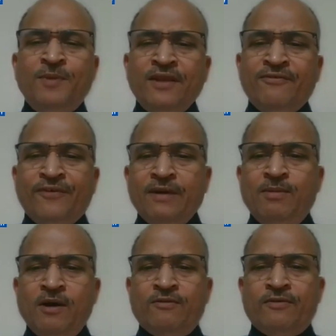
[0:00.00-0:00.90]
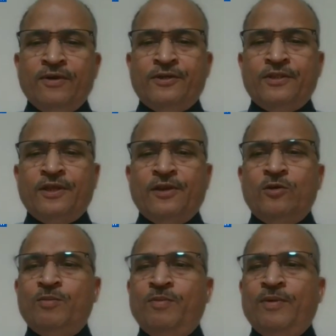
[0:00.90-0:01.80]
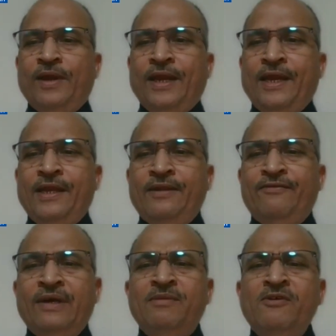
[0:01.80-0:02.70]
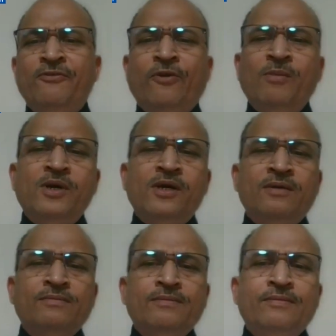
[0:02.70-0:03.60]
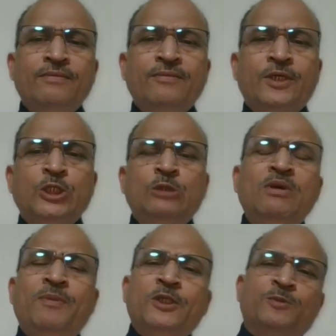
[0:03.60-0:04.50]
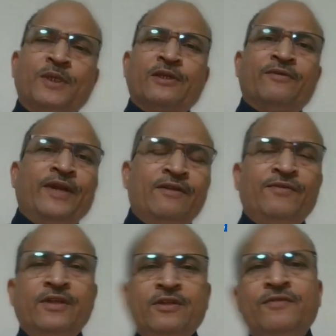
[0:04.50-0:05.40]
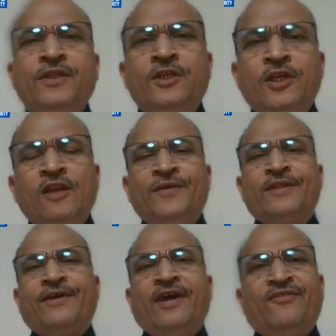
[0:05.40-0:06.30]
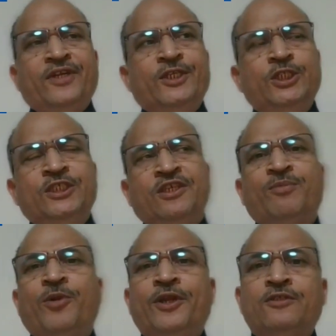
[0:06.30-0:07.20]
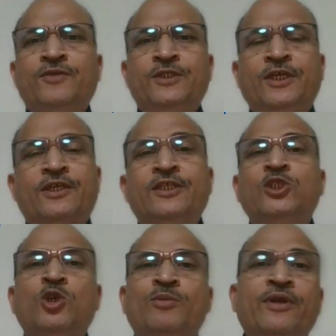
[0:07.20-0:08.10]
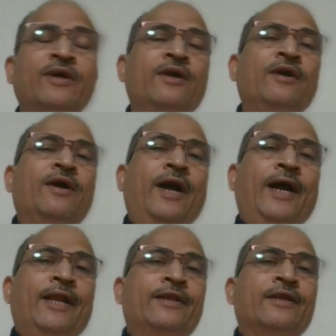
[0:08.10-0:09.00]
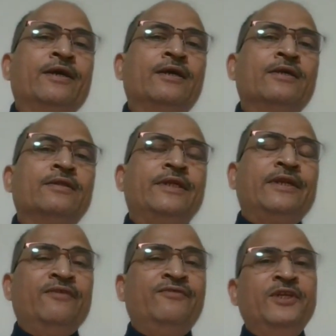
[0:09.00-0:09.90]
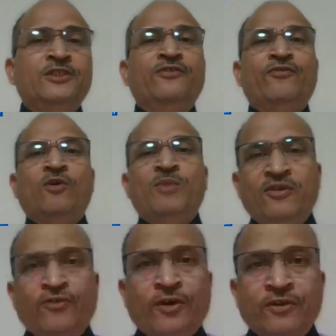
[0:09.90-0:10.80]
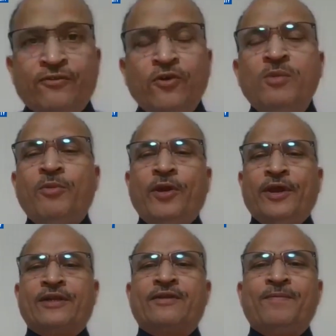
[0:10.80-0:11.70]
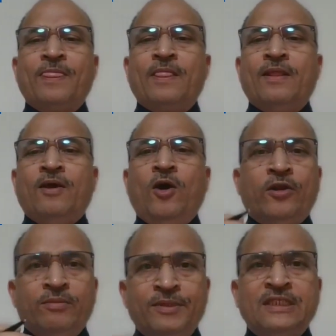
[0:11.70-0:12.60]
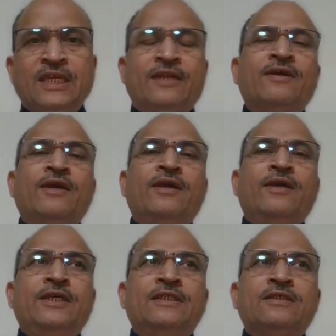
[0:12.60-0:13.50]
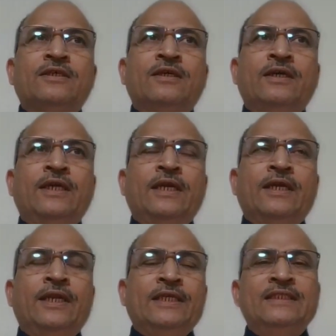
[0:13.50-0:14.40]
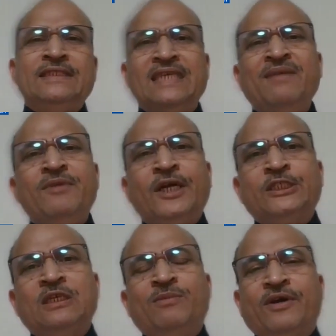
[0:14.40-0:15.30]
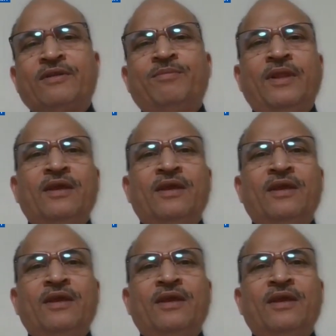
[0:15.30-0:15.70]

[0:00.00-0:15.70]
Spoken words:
bring Vaibhav onto the loop. And Vaibhav, from a consumer perspective, right? When you deal with craft and cheese and products which are consumed, and the definition for me for a food product or a biscuit is it is the same customer